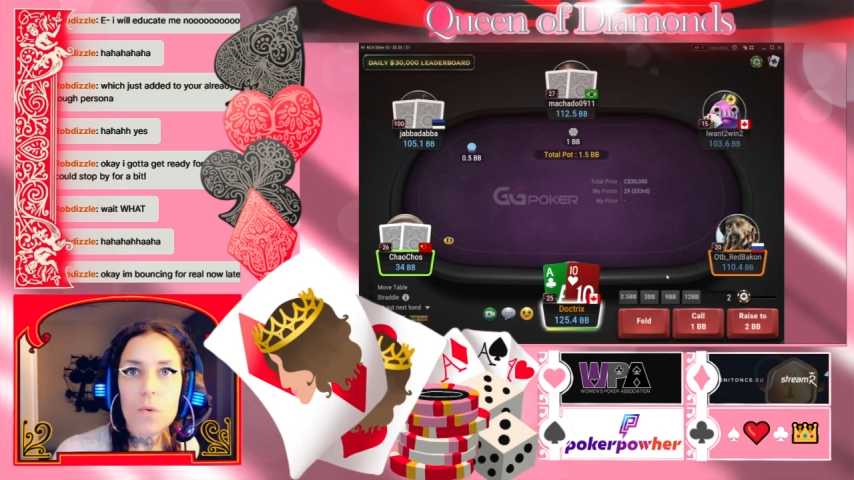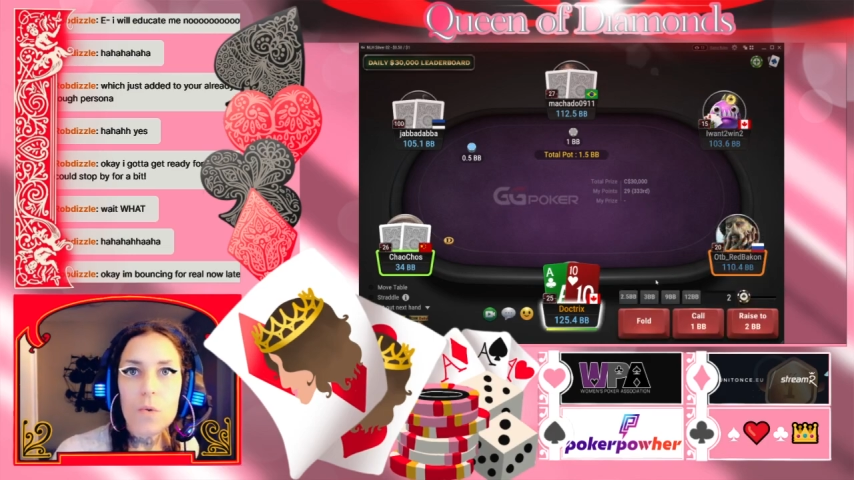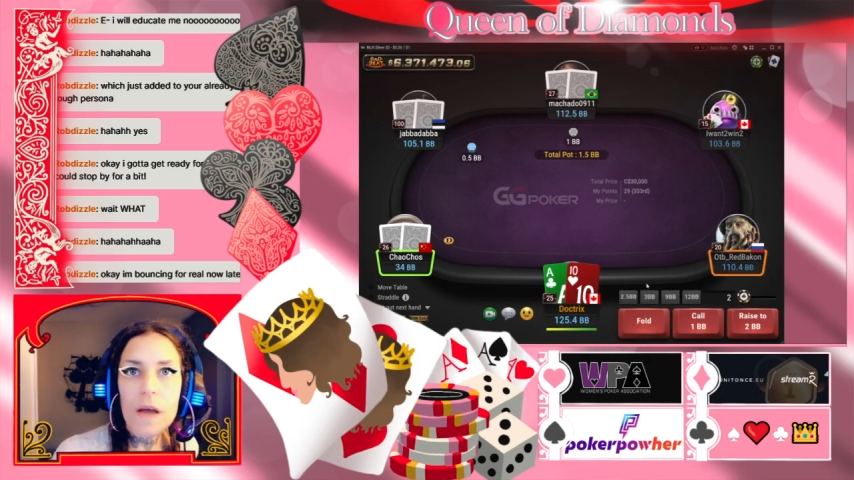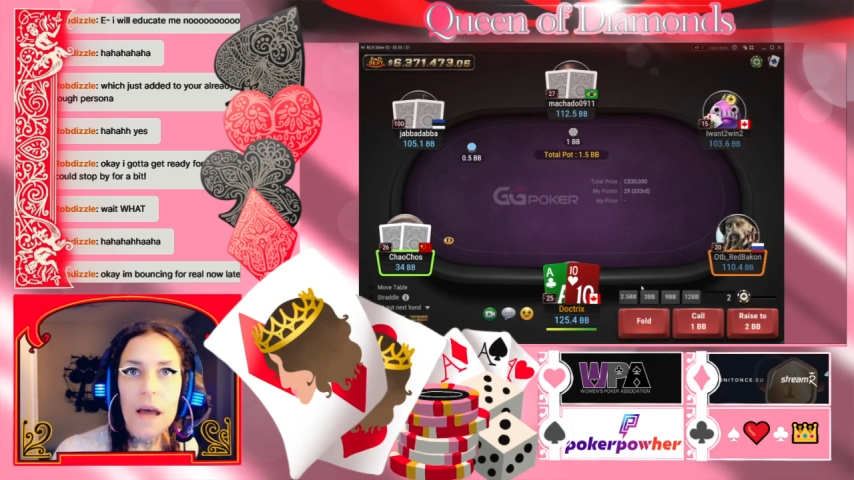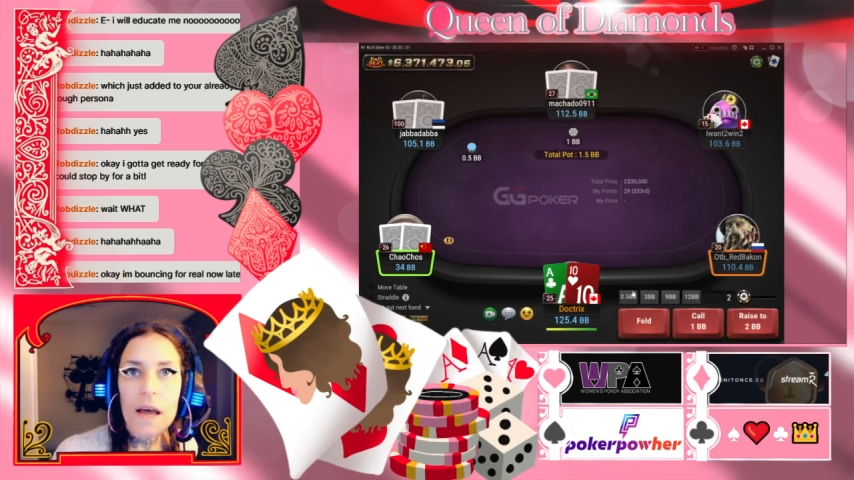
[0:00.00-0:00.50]

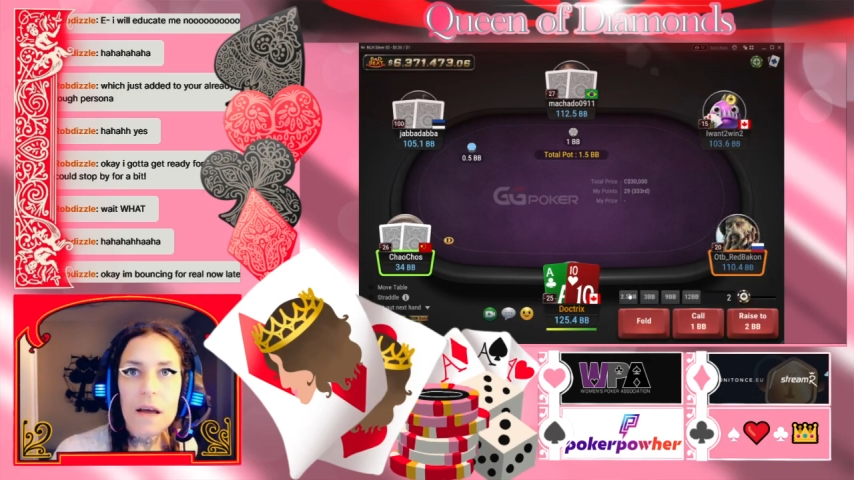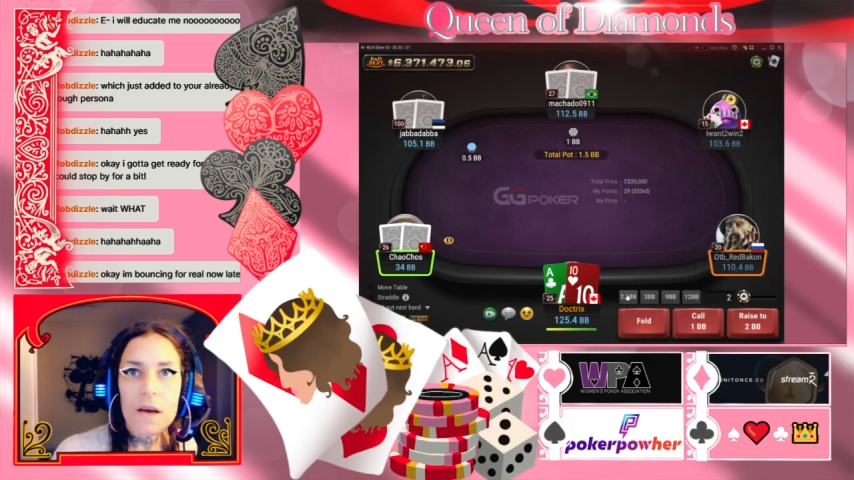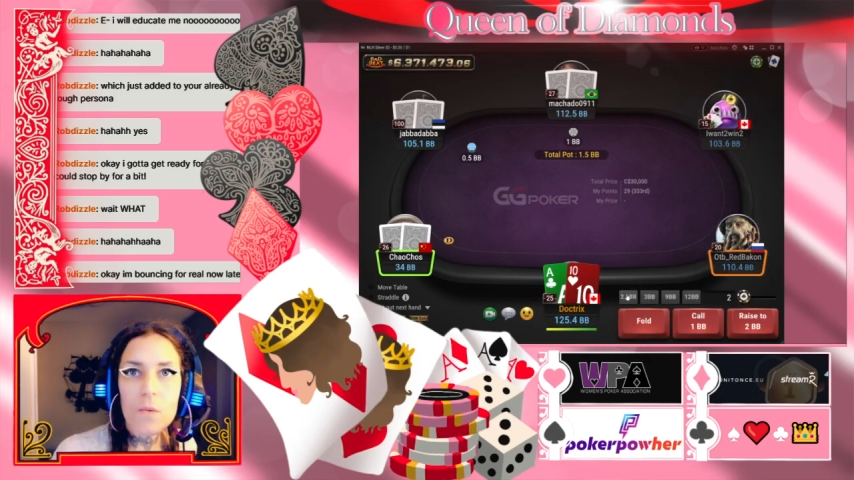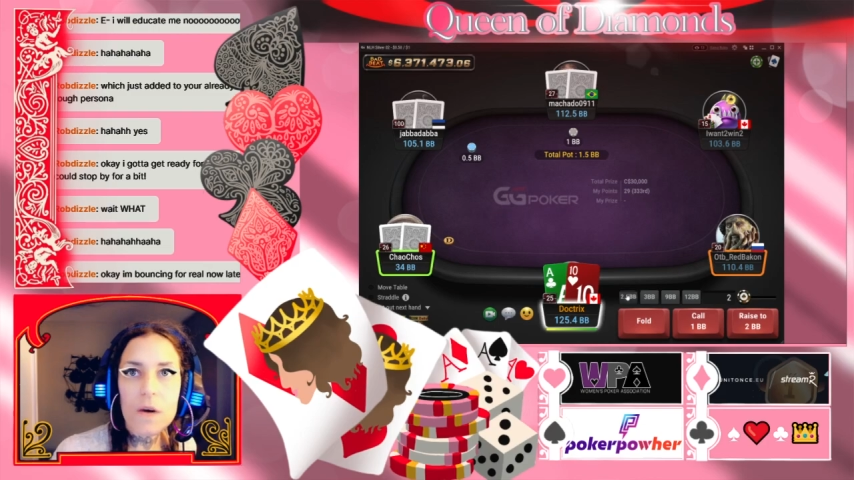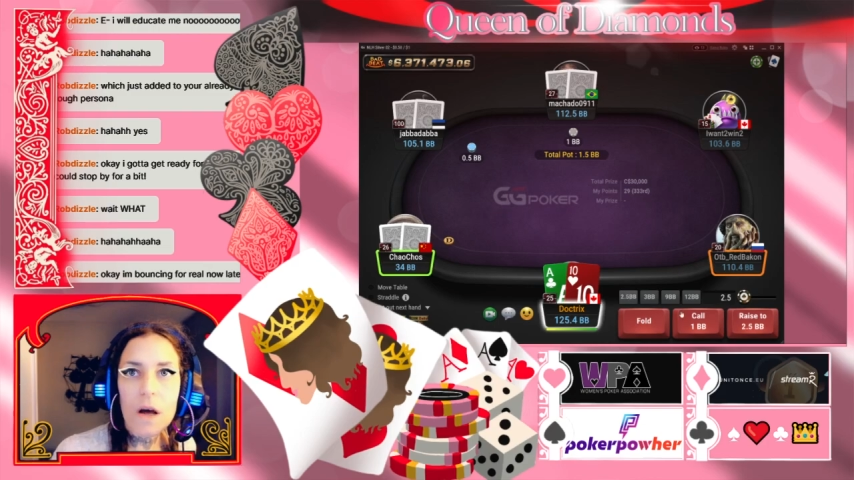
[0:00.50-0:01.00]

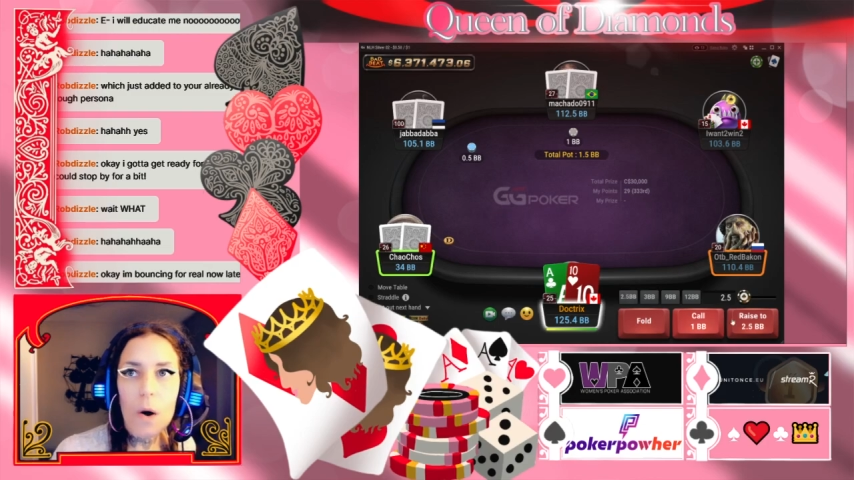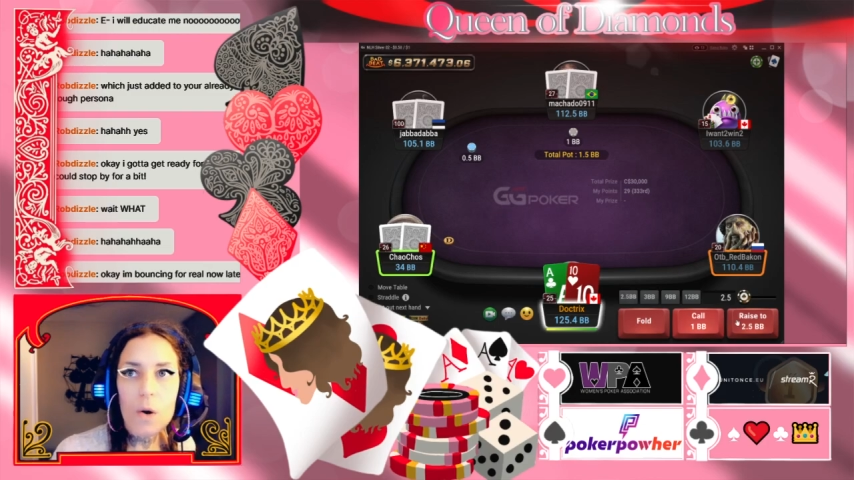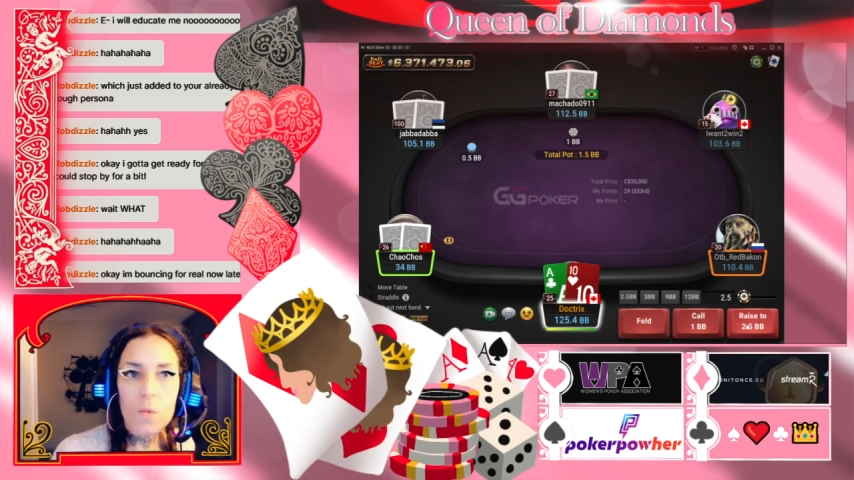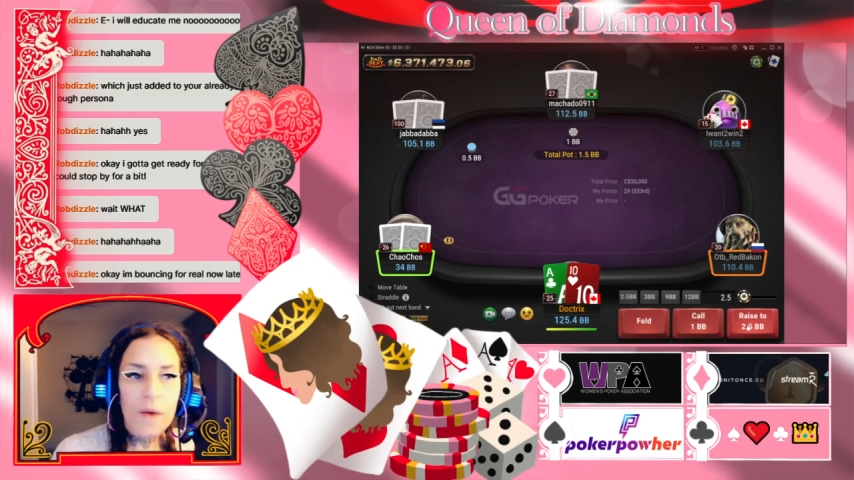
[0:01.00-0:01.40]
Okay, we're gonna